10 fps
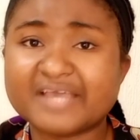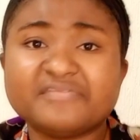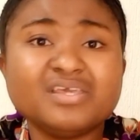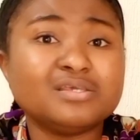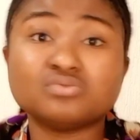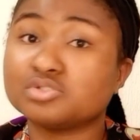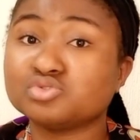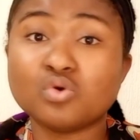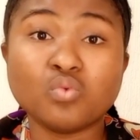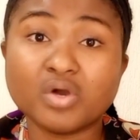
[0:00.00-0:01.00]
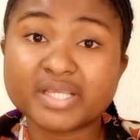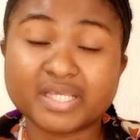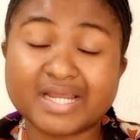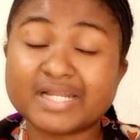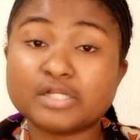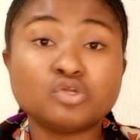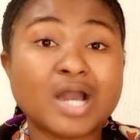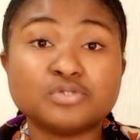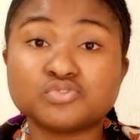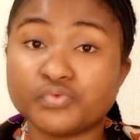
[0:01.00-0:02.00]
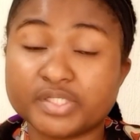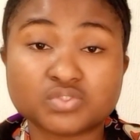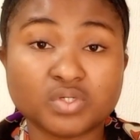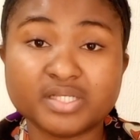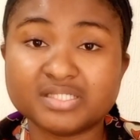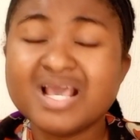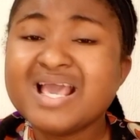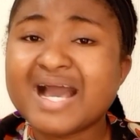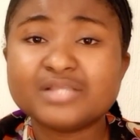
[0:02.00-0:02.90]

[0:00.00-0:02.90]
I think it was not working and I don't know how to return it.